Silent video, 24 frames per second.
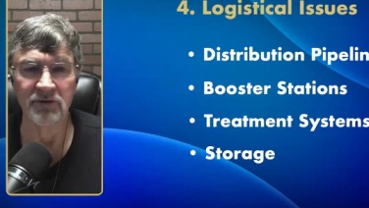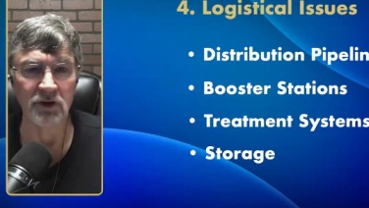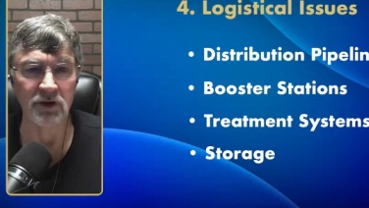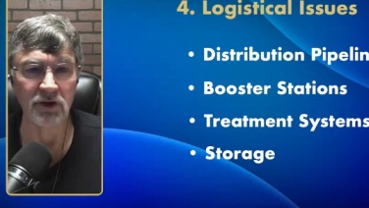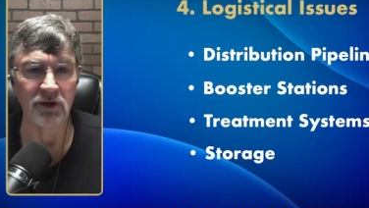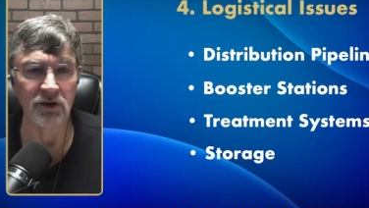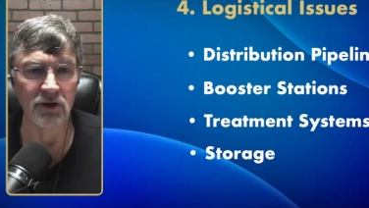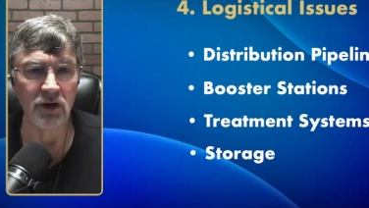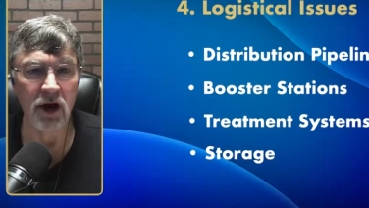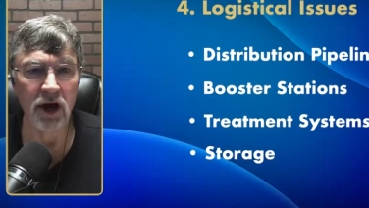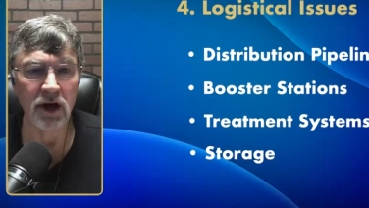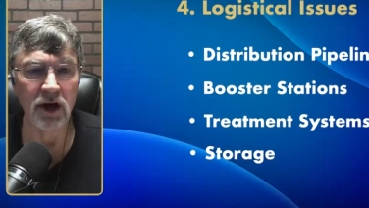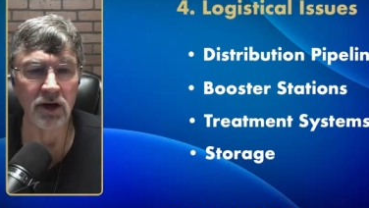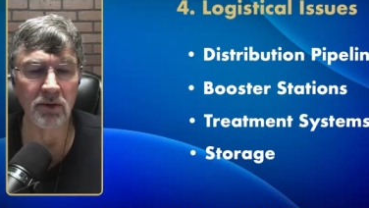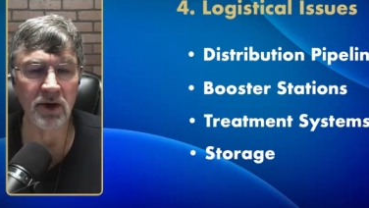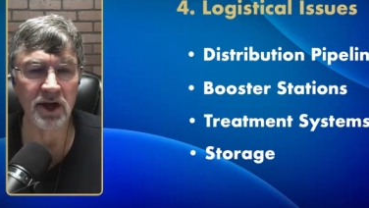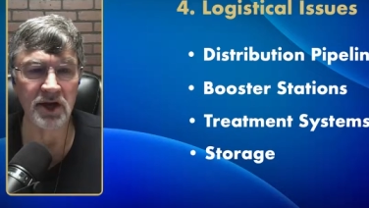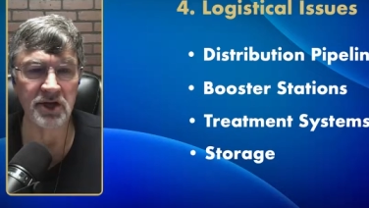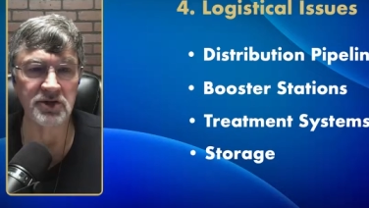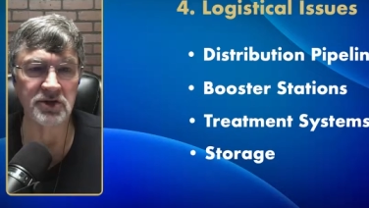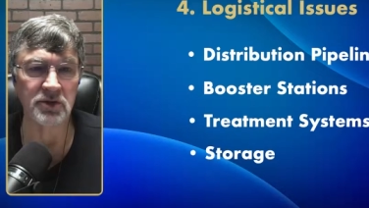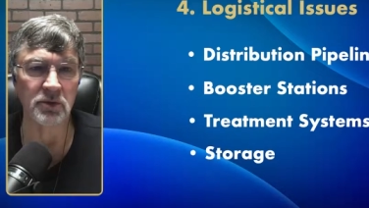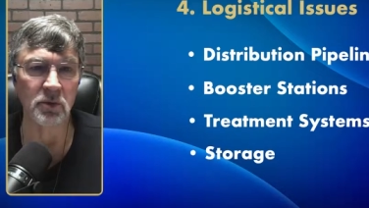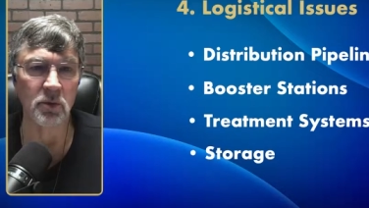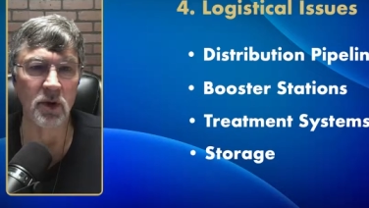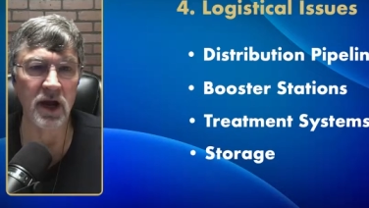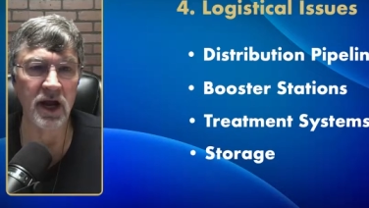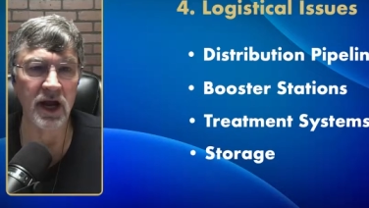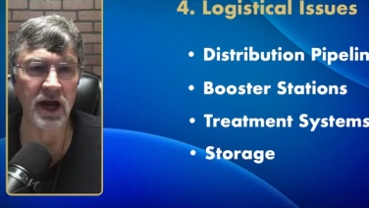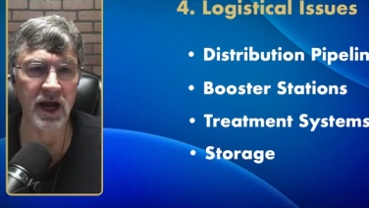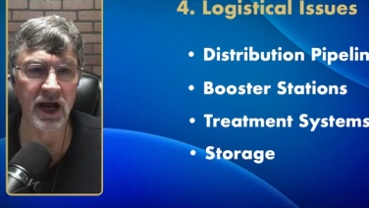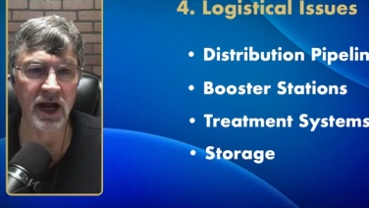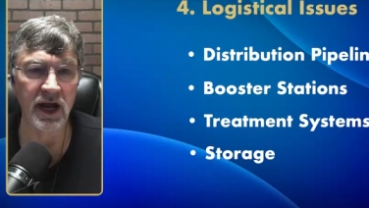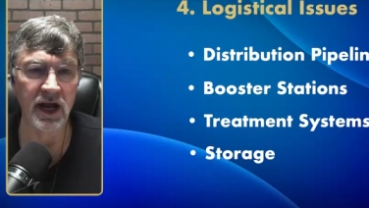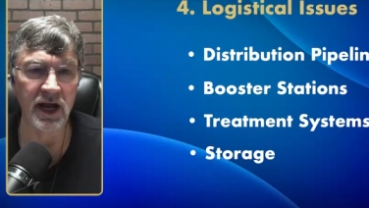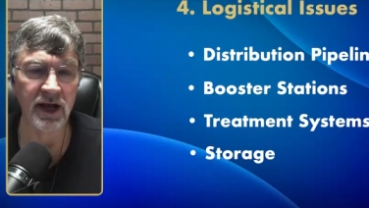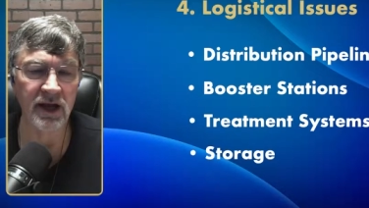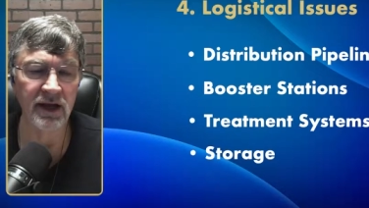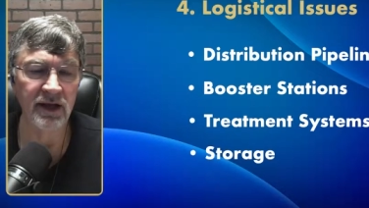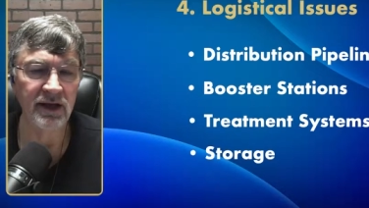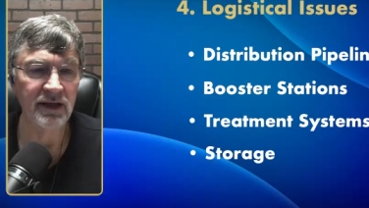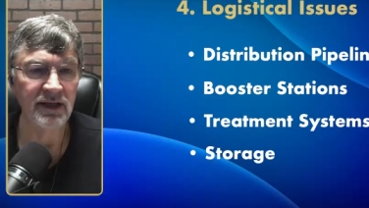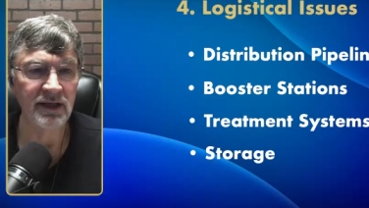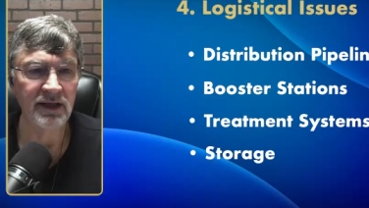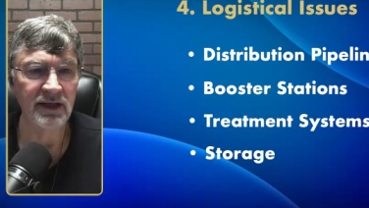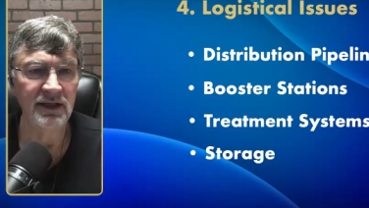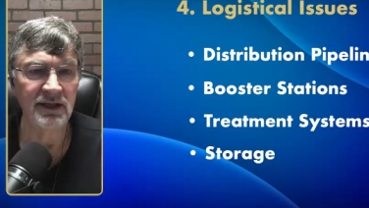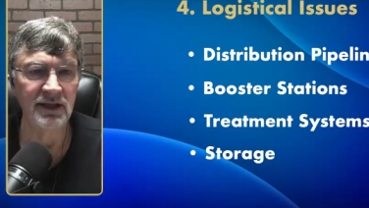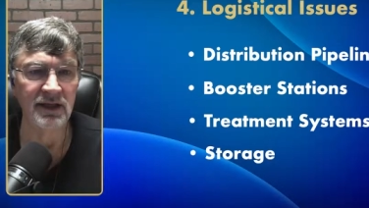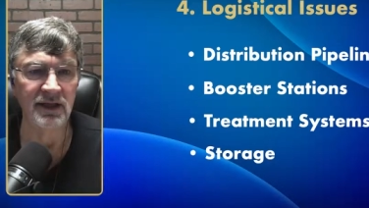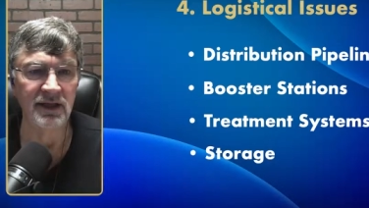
If you're a long ways away,